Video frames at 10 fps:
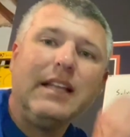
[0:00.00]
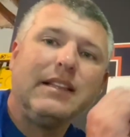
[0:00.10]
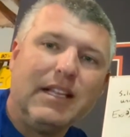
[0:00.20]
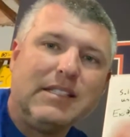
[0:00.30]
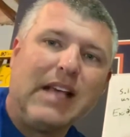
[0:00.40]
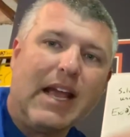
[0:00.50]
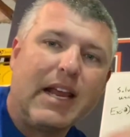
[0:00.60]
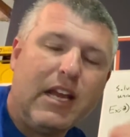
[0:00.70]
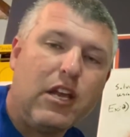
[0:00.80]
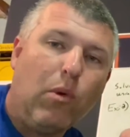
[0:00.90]
the
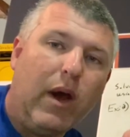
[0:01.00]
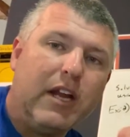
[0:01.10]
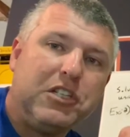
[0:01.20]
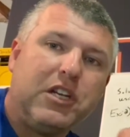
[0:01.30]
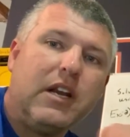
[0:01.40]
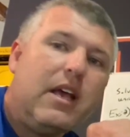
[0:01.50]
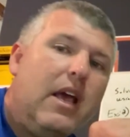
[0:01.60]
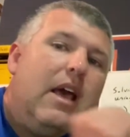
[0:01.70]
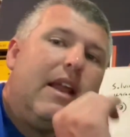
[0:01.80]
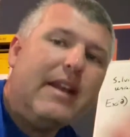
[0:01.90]
second equation.
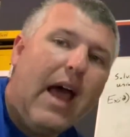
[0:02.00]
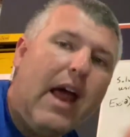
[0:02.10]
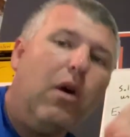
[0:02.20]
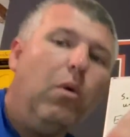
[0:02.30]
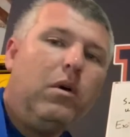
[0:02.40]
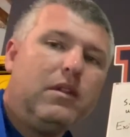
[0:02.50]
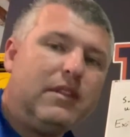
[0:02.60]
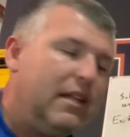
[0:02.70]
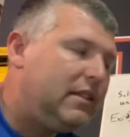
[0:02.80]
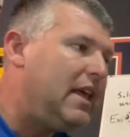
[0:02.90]
Now,
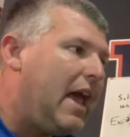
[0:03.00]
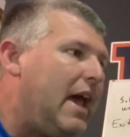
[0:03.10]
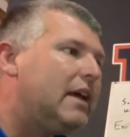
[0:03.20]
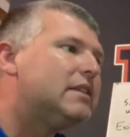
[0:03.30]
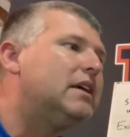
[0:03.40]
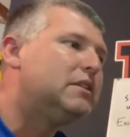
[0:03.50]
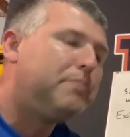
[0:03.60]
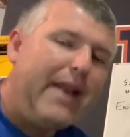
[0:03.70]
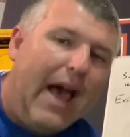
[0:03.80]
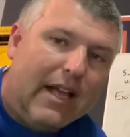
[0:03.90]
that the x has
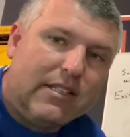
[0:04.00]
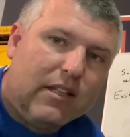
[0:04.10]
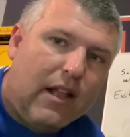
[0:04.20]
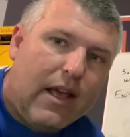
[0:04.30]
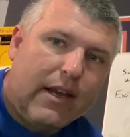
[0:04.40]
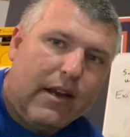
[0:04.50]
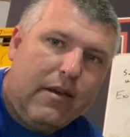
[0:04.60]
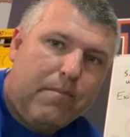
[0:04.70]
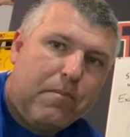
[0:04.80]
been isolated,